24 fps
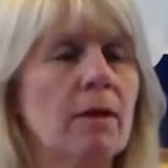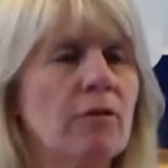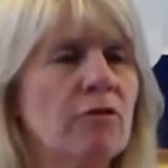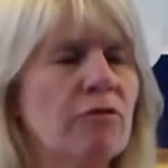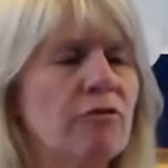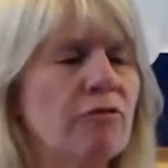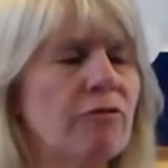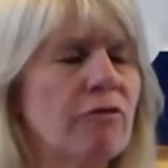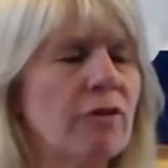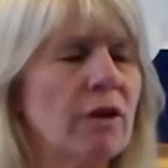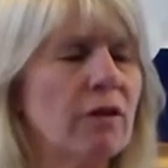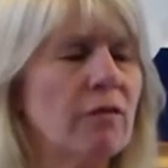
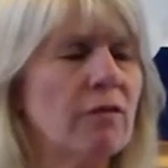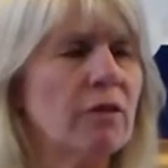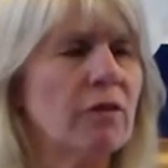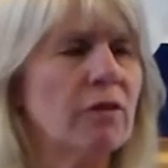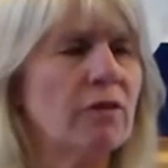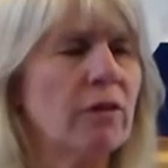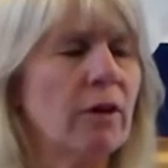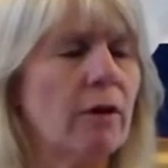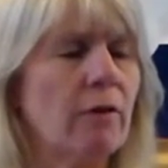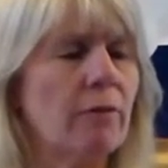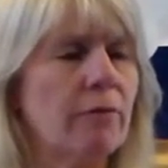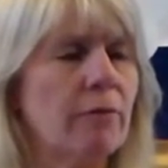He's very
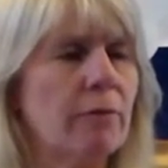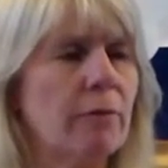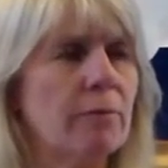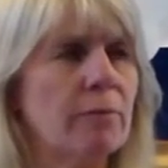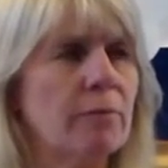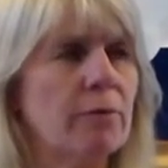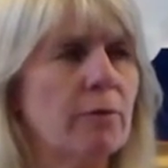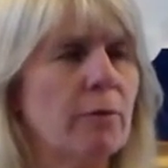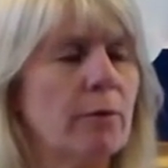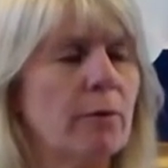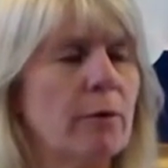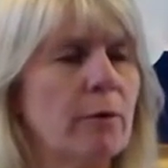
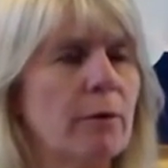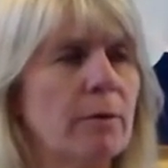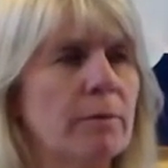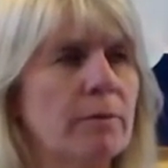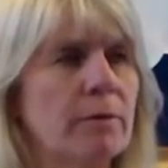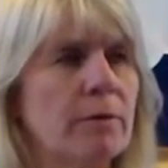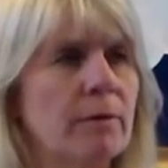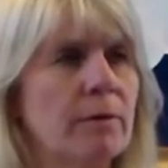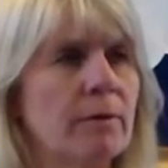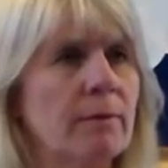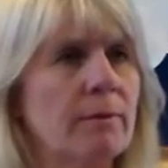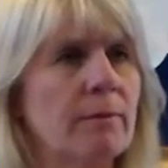
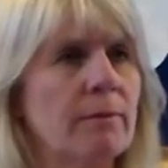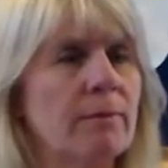self-absorbed.